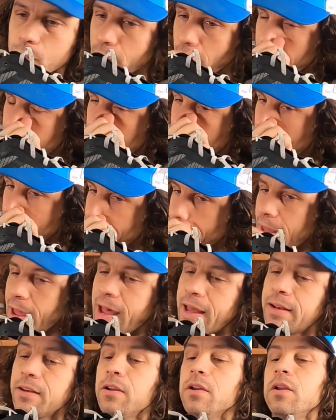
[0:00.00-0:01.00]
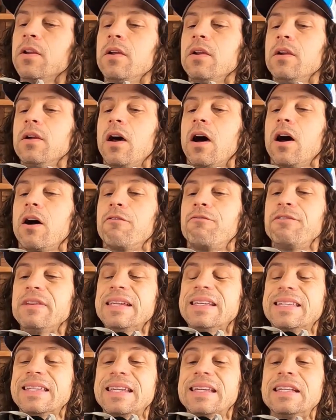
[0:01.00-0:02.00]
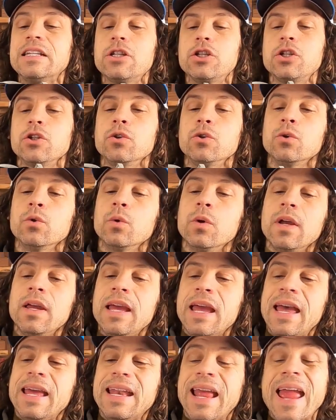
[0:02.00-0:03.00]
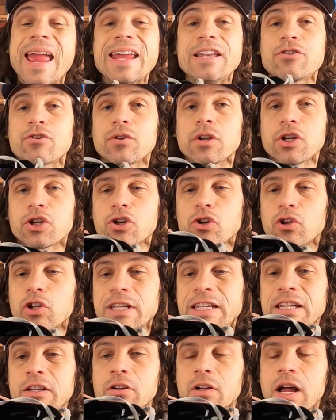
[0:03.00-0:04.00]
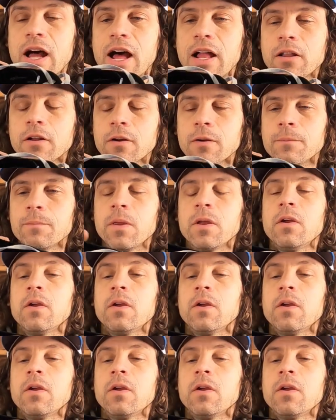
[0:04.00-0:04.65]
And then that feeds into an atraditional heel collar.